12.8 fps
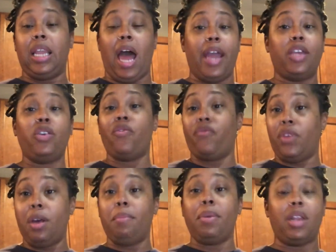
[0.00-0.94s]
Like, you
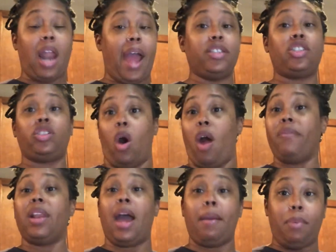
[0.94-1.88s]
feel me? Like,
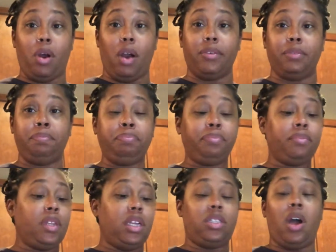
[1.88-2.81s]
starving like Marvin.
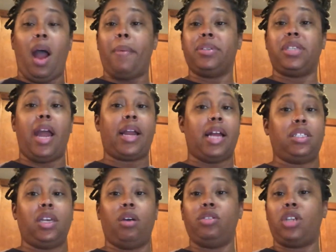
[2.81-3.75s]
So I was like, I
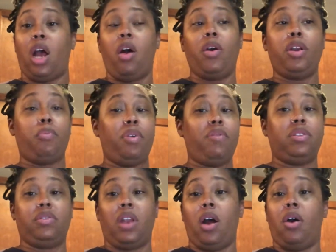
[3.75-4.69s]
told y'all in the
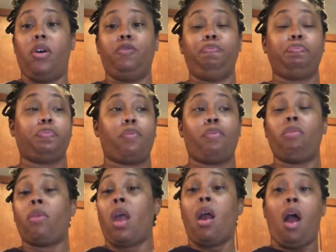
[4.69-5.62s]
previous vlog,
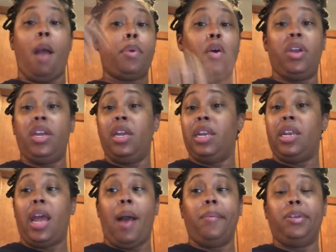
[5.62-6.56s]
I'm going to end
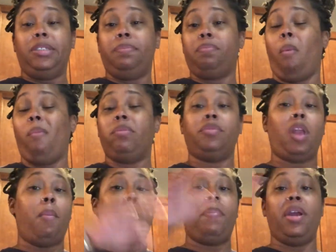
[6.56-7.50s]
that one. And I'm
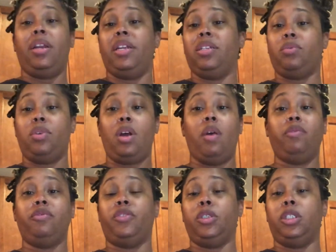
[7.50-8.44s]
going to pick this one
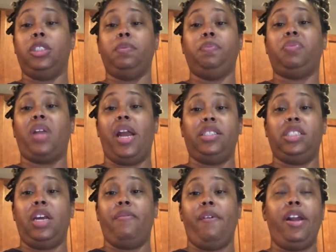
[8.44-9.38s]
up for
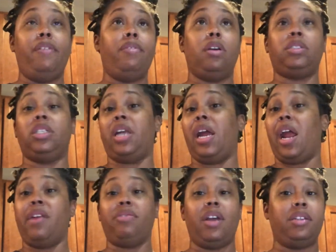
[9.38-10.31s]
Thanksgiving. Even though today
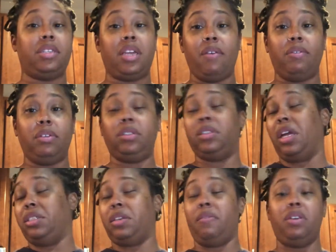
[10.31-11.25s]
ain't Thanksgiving.
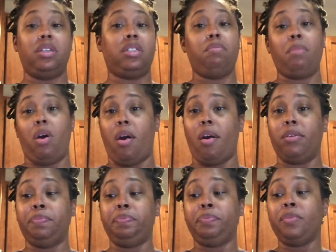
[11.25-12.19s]
Thanksgiving is tomorrow.
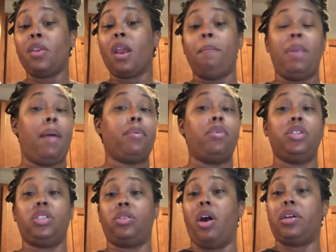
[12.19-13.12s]
But I'm going to
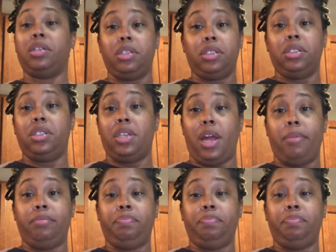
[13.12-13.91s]
start cooking today.